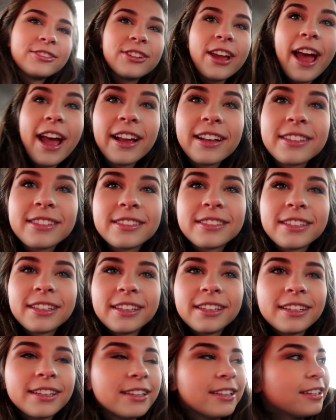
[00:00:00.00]
Jack's
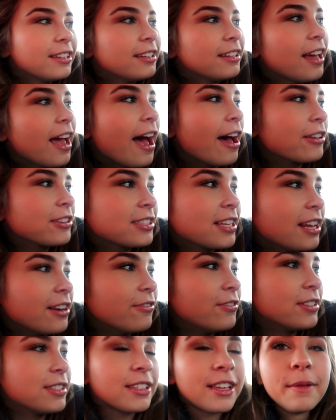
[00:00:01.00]
outside
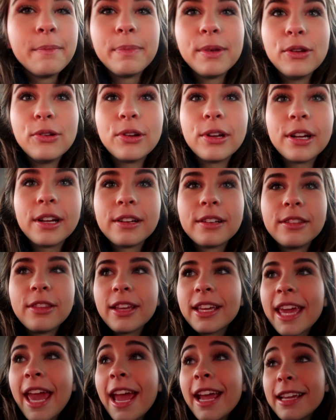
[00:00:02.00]
of his computer,
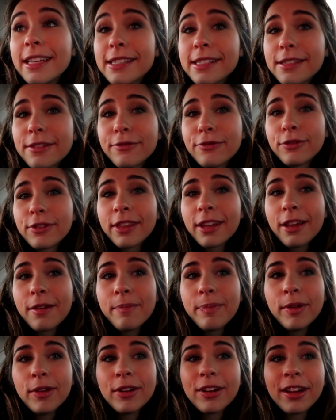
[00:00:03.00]
the case for the
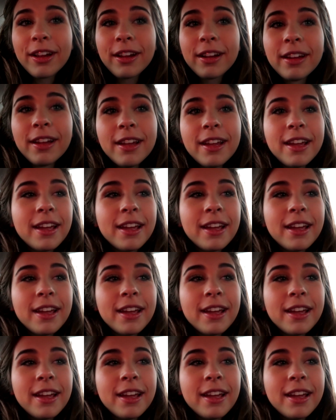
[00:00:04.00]
computer,